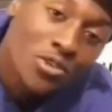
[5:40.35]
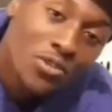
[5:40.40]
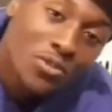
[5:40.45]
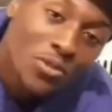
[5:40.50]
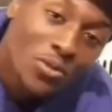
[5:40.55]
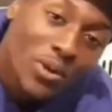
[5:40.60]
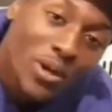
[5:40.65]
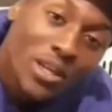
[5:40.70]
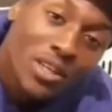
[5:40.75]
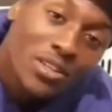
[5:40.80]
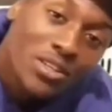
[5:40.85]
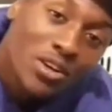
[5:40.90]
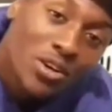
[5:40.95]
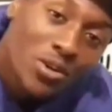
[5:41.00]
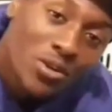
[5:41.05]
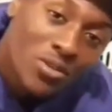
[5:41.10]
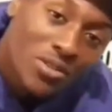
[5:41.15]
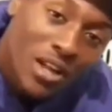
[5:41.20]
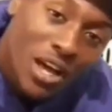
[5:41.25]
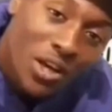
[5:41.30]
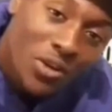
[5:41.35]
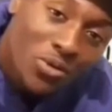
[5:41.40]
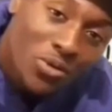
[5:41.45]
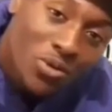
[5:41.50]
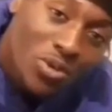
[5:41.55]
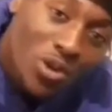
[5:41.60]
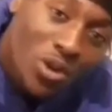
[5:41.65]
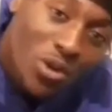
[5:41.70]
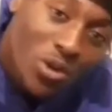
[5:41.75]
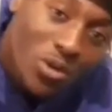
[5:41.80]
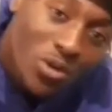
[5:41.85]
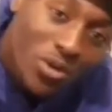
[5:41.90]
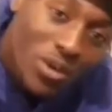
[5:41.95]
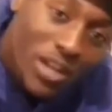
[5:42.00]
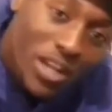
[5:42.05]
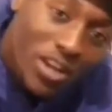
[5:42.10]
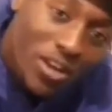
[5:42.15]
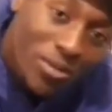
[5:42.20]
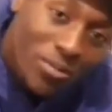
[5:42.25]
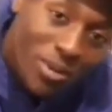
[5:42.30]
You ain't know, now you know.
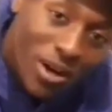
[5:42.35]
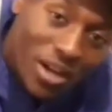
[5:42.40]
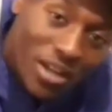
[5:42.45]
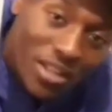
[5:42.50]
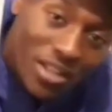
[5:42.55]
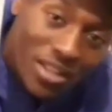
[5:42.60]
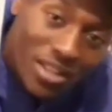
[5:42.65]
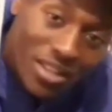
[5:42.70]
Everybody.